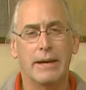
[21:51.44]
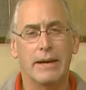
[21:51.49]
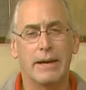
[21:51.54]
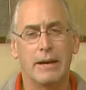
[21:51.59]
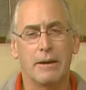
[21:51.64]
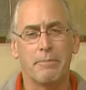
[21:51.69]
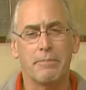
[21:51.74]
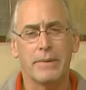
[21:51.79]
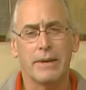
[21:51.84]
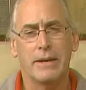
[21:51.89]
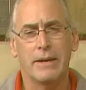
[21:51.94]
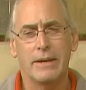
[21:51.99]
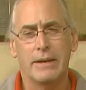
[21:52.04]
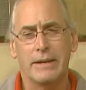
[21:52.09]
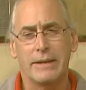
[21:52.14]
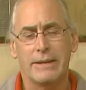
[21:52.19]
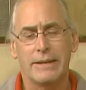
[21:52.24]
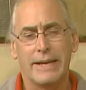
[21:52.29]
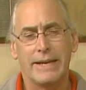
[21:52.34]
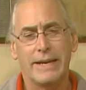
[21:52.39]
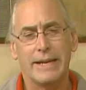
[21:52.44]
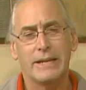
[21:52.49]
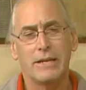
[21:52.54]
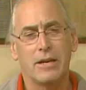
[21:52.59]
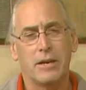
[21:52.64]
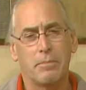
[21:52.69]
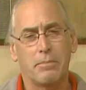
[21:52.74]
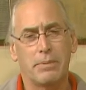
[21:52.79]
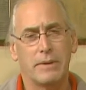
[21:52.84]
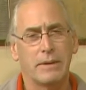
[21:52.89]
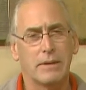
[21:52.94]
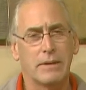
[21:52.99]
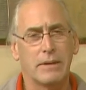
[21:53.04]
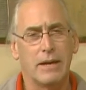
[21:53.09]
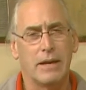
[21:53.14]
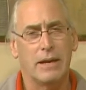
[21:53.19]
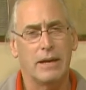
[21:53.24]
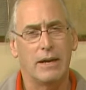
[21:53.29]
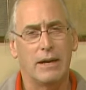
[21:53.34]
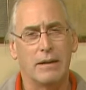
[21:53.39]
Uh, they end up,
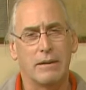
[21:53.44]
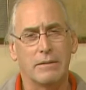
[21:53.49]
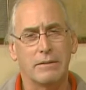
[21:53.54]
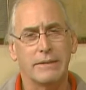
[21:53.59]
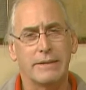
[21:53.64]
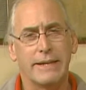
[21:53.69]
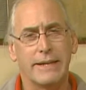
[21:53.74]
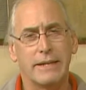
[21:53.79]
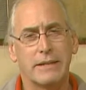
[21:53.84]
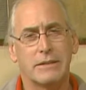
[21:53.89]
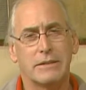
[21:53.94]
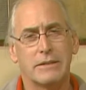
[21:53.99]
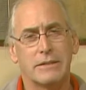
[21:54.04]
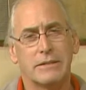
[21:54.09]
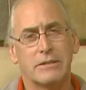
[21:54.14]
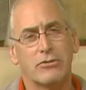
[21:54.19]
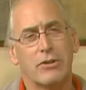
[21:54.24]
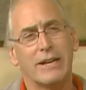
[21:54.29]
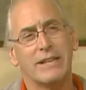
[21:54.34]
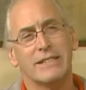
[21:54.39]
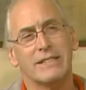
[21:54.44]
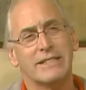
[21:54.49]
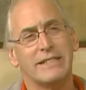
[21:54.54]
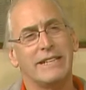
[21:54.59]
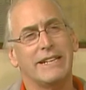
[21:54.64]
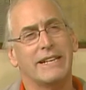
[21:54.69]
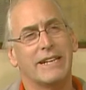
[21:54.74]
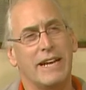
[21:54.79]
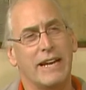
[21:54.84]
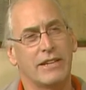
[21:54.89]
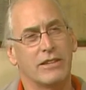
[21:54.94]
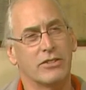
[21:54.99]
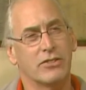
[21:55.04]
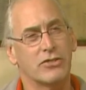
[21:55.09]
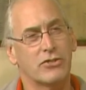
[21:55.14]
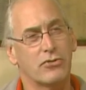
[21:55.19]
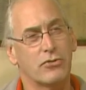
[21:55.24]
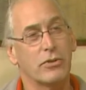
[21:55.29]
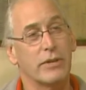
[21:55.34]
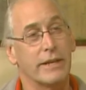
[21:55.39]
uh, they try to seek it on the
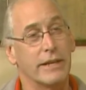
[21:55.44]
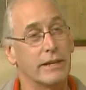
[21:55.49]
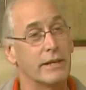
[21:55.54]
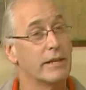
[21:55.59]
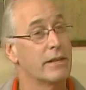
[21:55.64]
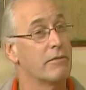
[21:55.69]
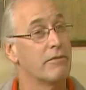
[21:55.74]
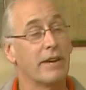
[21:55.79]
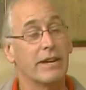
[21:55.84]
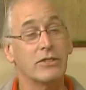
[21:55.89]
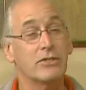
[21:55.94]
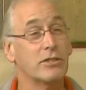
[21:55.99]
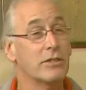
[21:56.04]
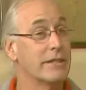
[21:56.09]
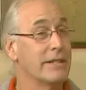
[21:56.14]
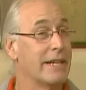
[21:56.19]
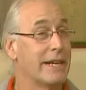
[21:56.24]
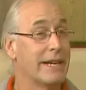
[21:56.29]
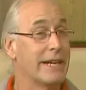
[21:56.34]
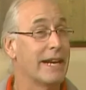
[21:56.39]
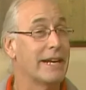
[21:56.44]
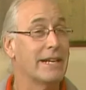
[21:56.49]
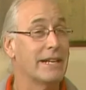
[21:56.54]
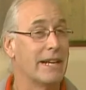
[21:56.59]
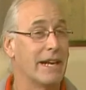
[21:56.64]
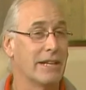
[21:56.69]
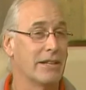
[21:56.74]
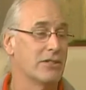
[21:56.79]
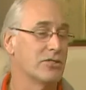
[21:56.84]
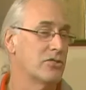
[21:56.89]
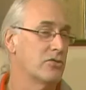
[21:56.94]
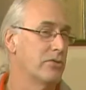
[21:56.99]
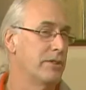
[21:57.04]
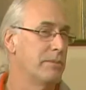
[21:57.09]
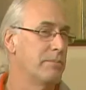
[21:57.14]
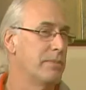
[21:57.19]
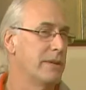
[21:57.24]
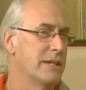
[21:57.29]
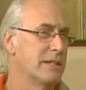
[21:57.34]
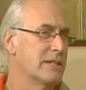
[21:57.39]
street, and eventually they get it on the
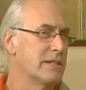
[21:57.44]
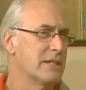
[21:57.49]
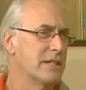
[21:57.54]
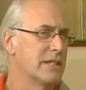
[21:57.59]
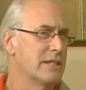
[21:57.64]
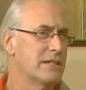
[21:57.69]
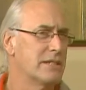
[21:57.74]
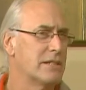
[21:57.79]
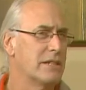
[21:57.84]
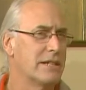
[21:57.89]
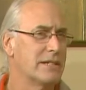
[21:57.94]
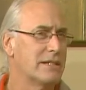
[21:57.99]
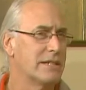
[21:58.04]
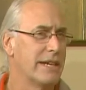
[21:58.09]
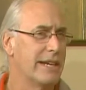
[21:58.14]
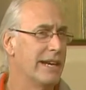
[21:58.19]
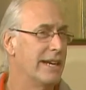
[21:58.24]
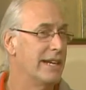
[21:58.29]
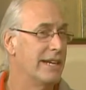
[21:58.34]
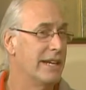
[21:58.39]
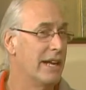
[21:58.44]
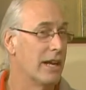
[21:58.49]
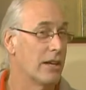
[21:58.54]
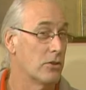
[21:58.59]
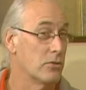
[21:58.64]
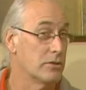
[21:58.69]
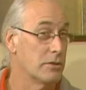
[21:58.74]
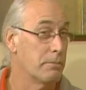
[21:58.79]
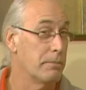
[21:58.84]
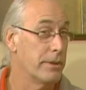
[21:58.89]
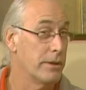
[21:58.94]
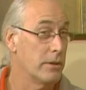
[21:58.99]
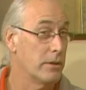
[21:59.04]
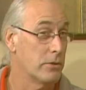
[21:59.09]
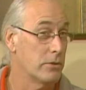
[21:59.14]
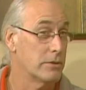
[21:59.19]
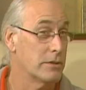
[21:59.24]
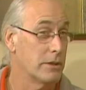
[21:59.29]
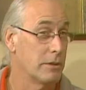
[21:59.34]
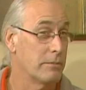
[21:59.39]
street, but it's, it's let's say, $80 a pill
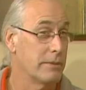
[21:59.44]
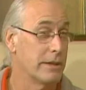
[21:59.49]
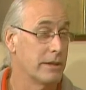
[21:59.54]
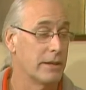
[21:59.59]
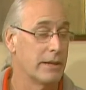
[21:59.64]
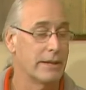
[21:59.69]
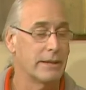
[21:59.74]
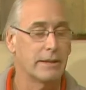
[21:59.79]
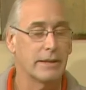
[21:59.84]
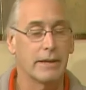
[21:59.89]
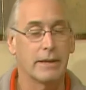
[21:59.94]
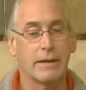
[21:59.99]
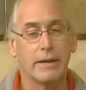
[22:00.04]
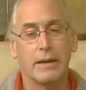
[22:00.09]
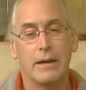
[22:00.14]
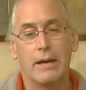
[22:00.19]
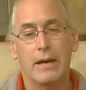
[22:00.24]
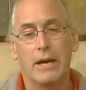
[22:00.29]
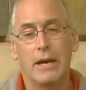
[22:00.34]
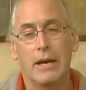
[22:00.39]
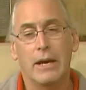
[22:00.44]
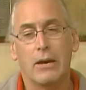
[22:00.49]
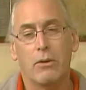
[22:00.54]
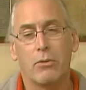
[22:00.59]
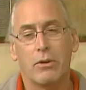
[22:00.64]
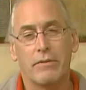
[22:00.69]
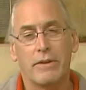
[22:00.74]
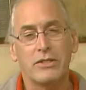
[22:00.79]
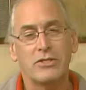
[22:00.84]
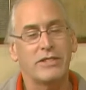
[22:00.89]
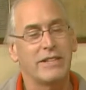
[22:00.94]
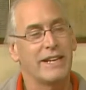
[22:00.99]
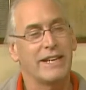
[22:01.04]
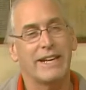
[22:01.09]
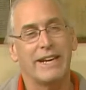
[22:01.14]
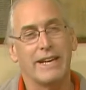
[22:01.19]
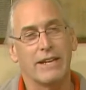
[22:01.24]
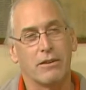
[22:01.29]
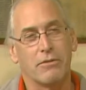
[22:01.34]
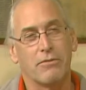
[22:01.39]
or something mm -hmm. like that. Well, eventually they
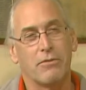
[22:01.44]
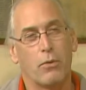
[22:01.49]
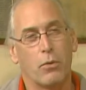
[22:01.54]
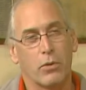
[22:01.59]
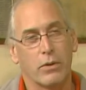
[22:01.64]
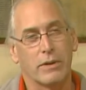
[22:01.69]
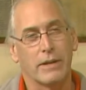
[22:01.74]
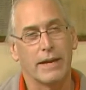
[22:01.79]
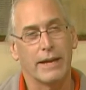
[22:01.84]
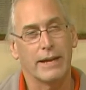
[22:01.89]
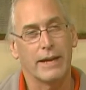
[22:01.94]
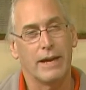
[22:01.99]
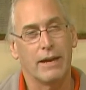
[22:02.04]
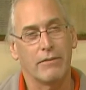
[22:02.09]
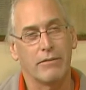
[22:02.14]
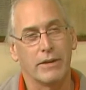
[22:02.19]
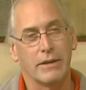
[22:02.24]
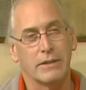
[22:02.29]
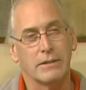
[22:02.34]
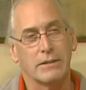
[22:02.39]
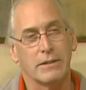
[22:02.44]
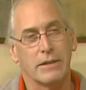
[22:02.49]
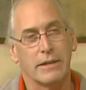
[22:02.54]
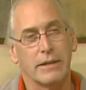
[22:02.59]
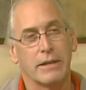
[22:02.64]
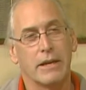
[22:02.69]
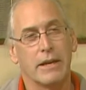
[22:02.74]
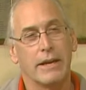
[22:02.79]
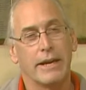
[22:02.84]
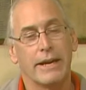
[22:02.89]
can't afford that, obviously.